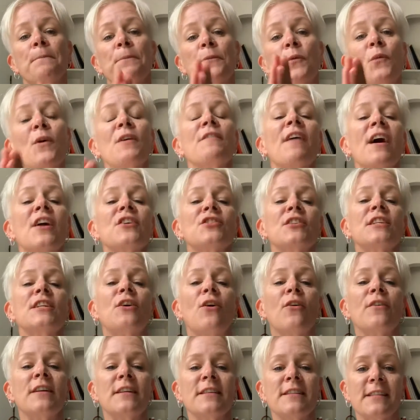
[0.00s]
we've actually
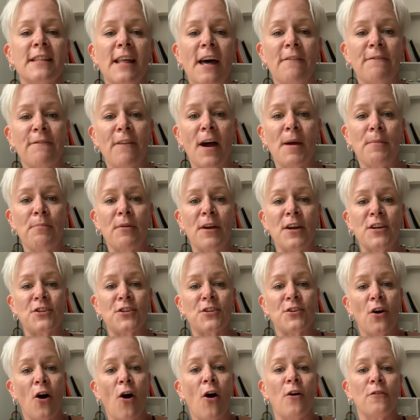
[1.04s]
gone into that
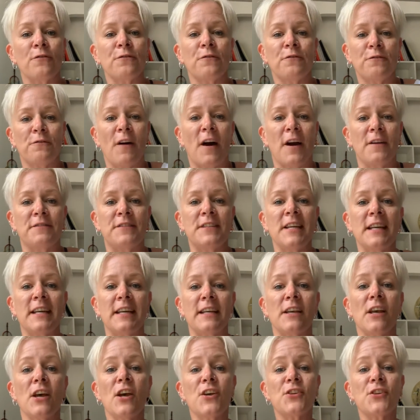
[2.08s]
vibration of 5D.